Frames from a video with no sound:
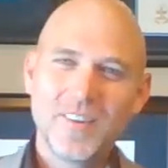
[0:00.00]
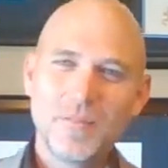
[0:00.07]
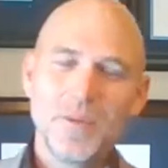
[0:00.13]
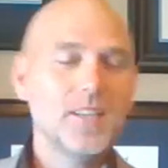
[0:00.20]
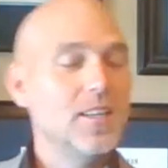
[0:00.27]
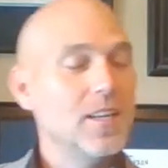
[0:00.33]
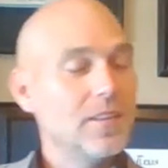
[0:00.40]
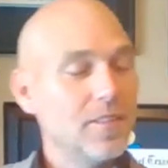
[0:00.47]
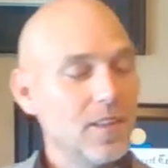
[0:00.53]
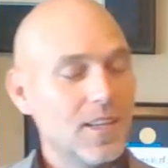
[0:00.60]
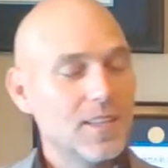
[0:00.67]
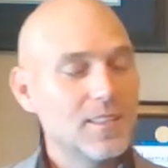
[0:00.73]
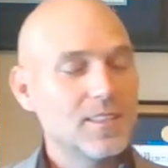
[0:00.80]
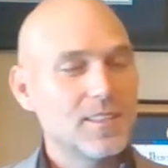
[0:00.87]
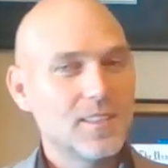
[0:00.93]
but
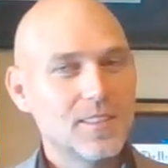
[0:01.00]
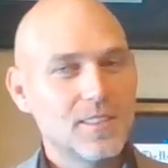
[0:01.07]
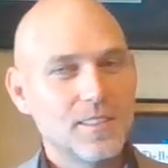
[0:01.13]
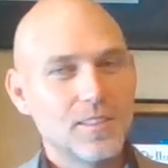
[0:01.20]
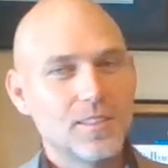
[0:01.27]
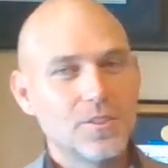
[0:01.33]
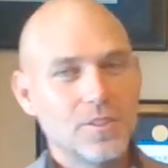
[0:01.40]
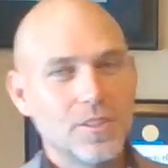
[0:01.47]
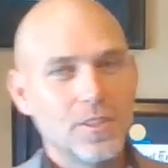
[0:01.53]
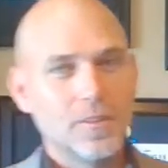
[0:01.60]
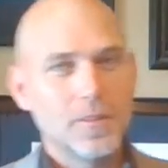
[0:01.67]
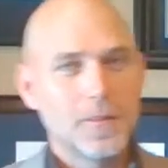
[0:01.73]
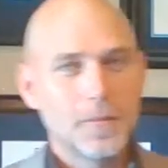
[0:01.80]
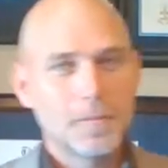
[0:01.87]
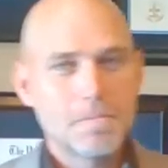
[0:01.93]
nevertheless, it's still truth.